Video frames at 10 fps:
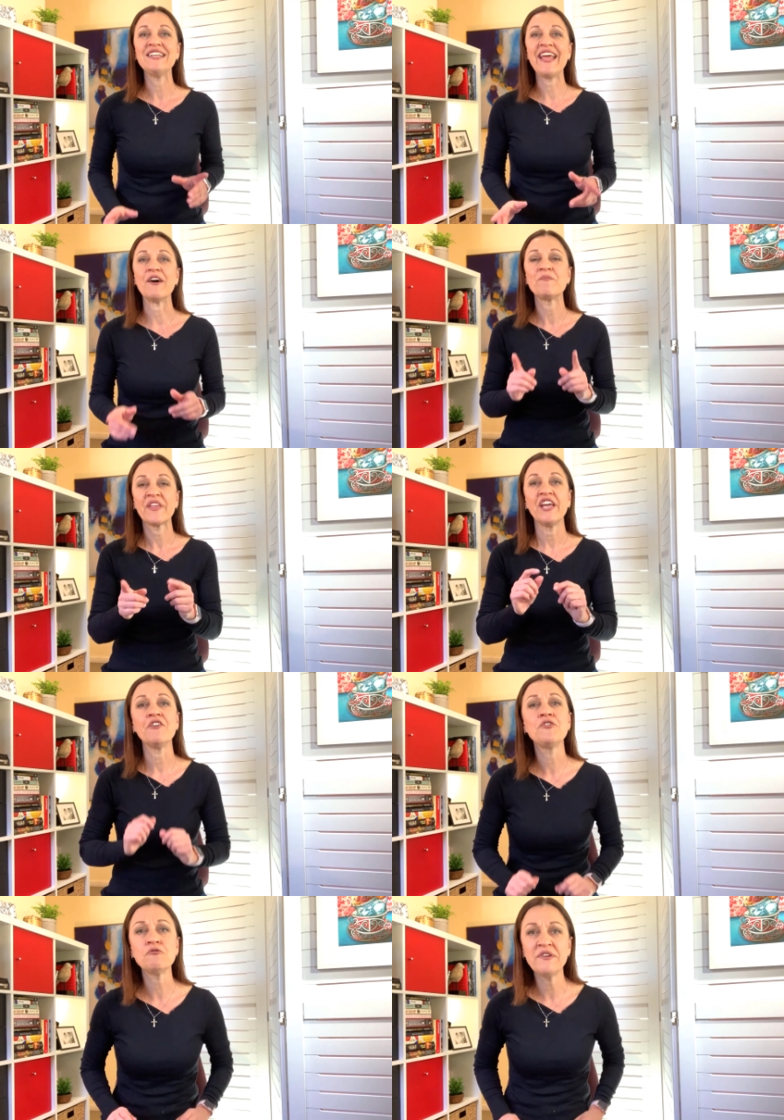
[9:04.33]
Now,
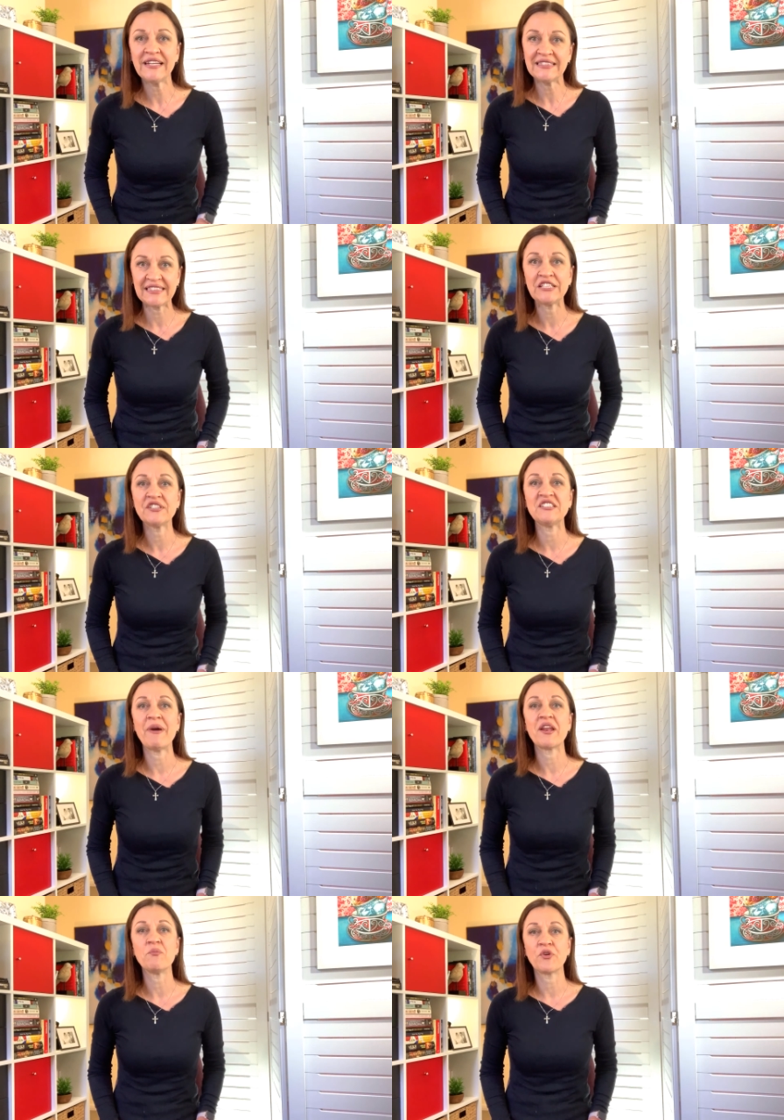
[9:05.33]
if you're really serious
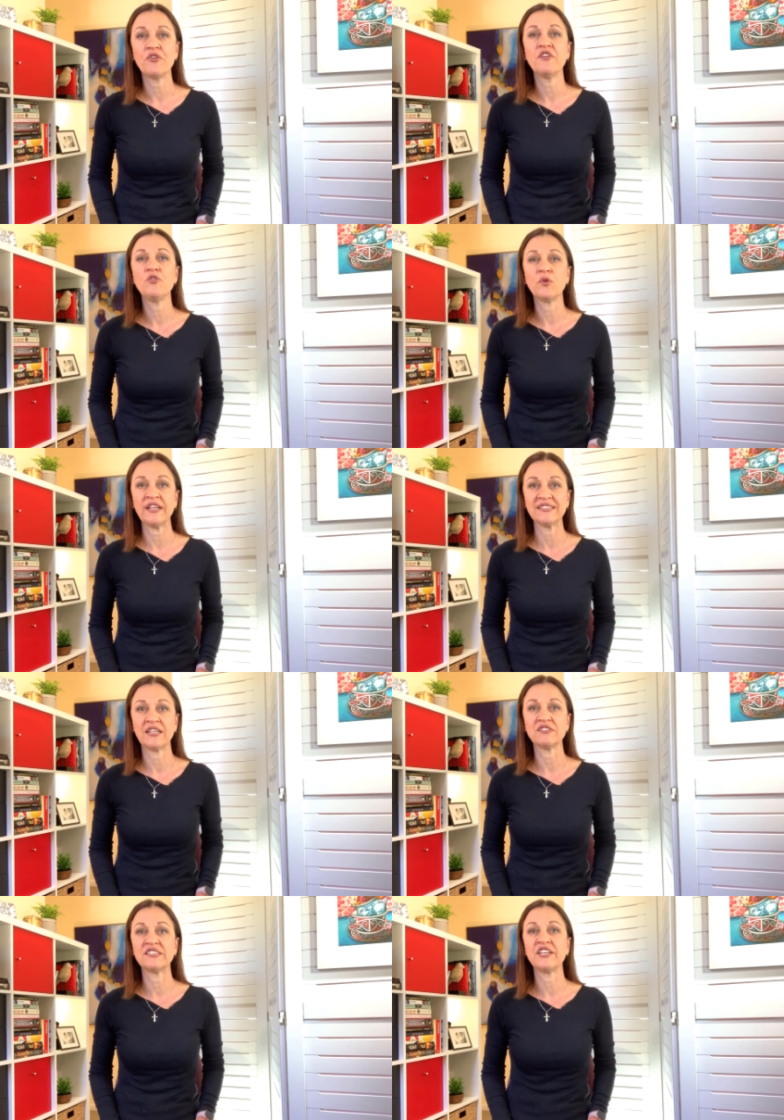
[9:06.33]
about improving your
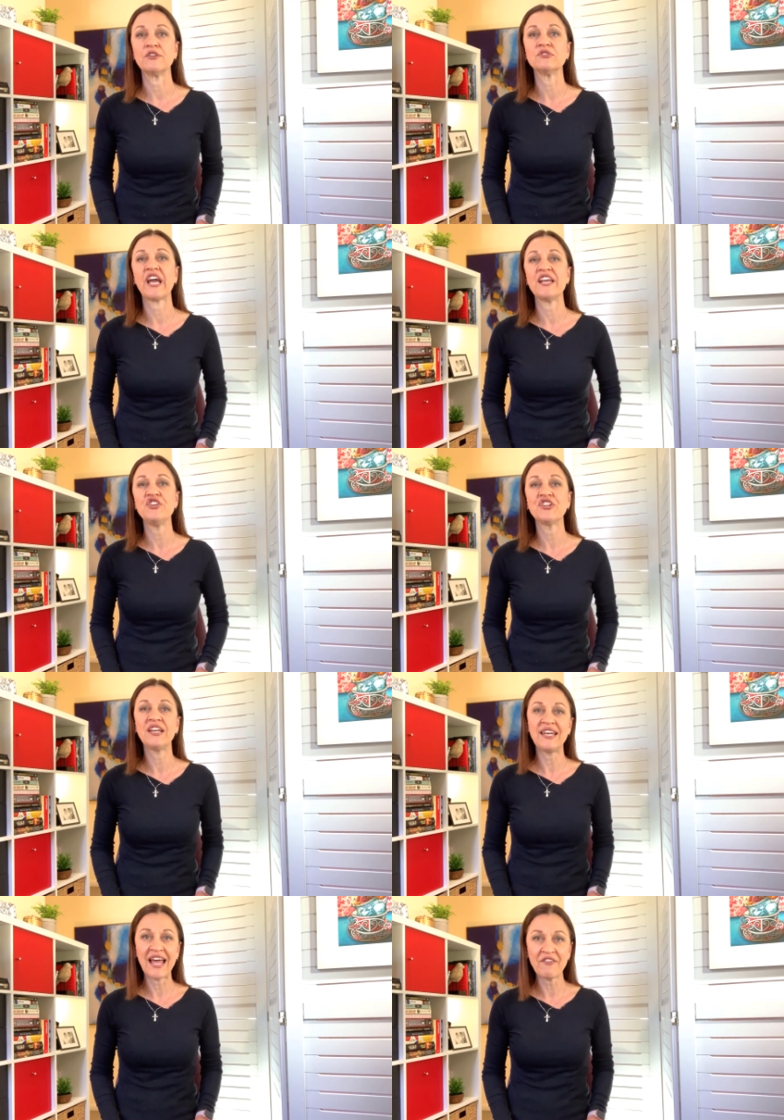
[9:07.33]
Excel skills and you'd
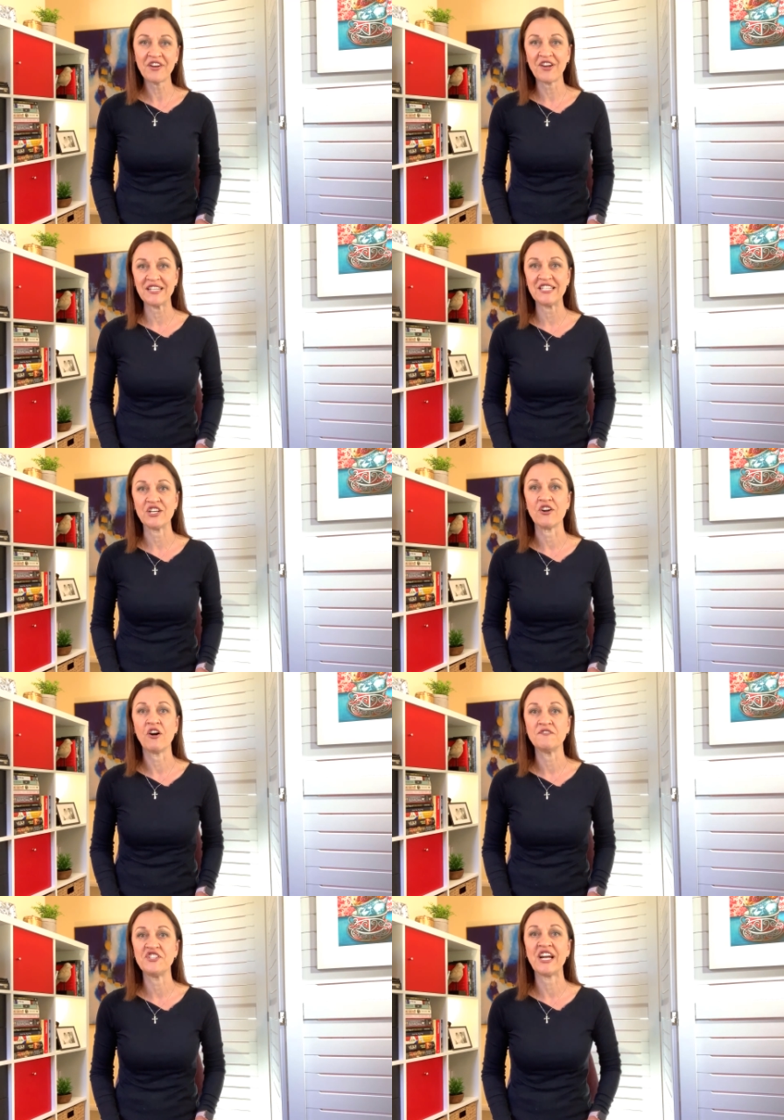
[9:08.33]
love an idea
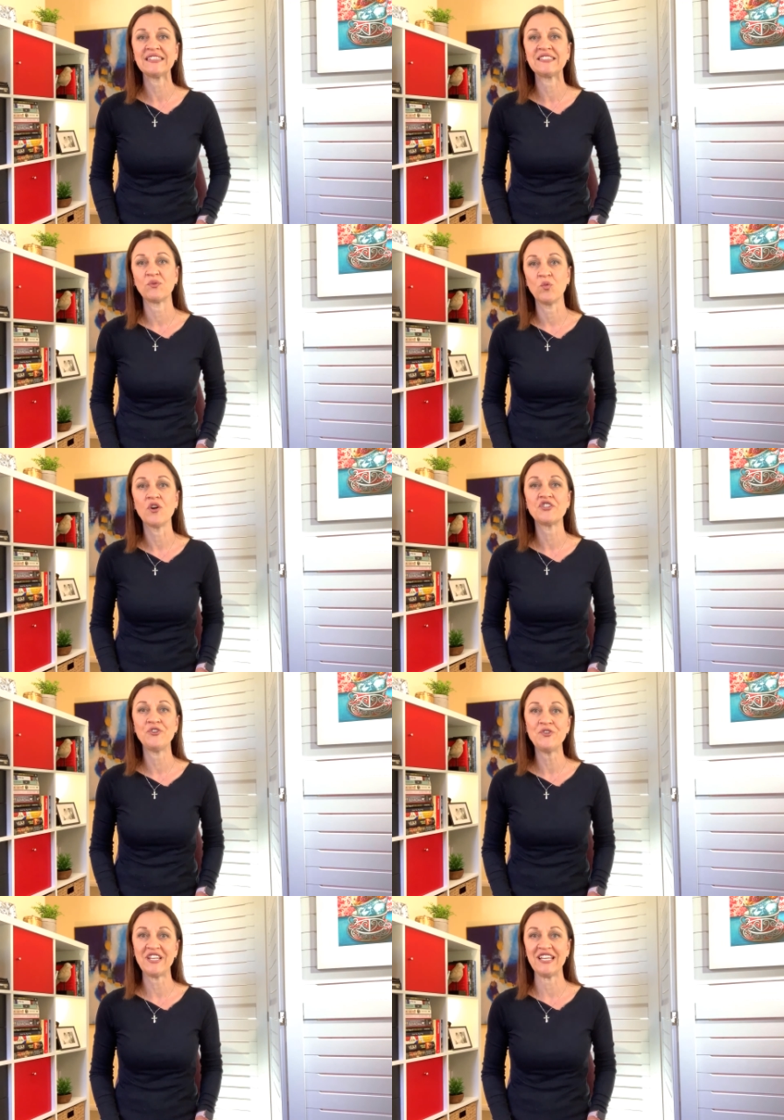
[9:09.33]
of just what
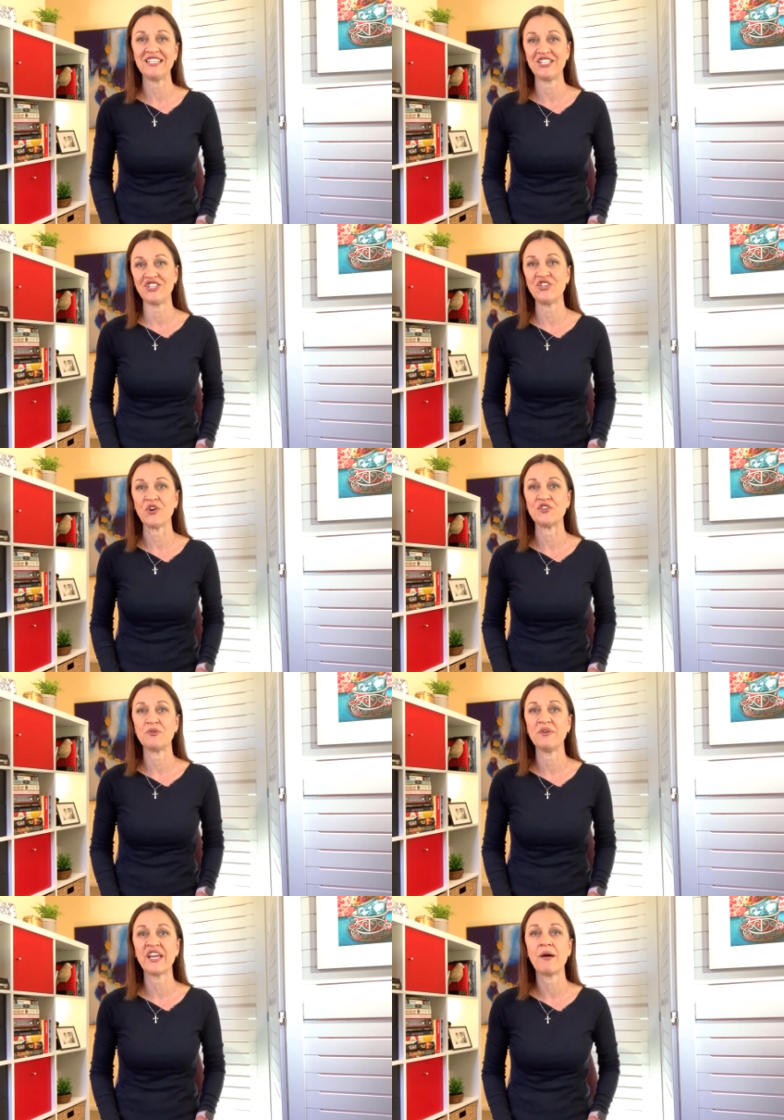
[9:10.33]
you need to know
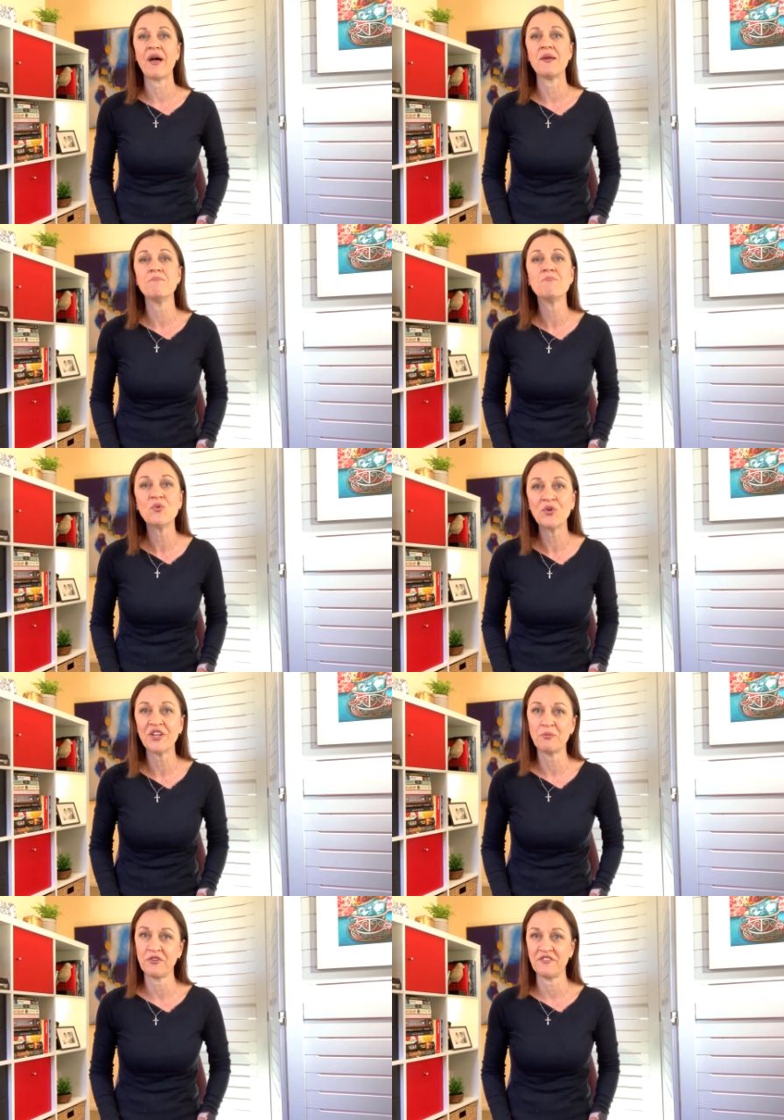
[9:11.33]
to become a more
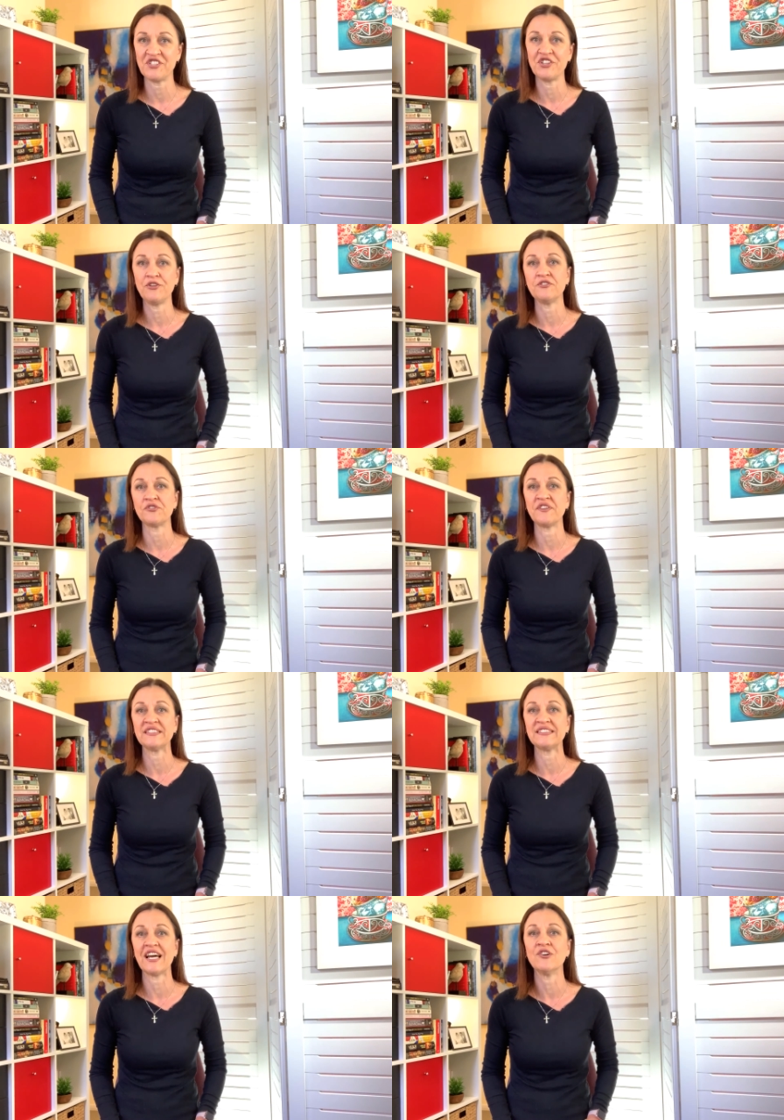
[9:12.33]
than proficient user of
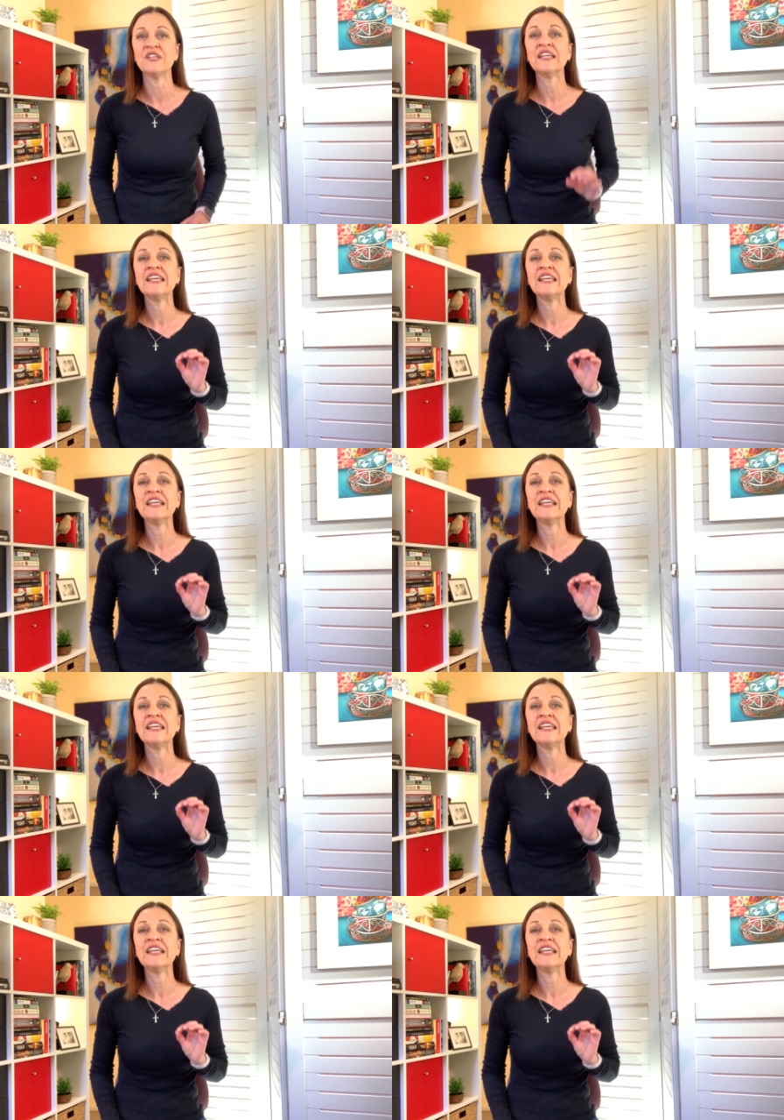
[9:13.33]
Excel,